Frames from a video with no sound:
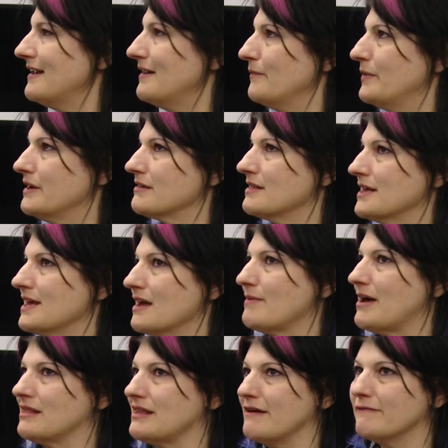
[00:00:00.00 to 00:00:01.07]
when you're thinking
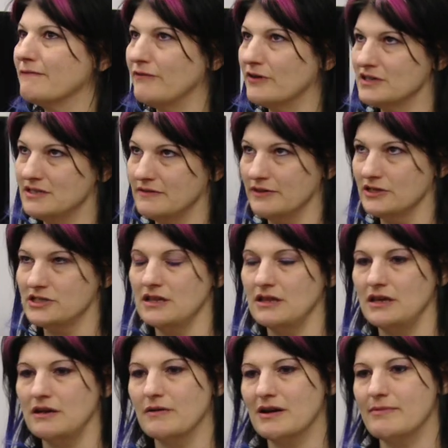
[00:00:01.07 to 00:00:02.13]
about that first version
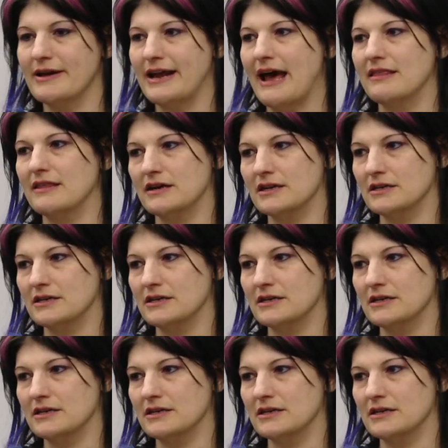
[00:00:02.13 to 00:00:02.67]
that you want to put out there,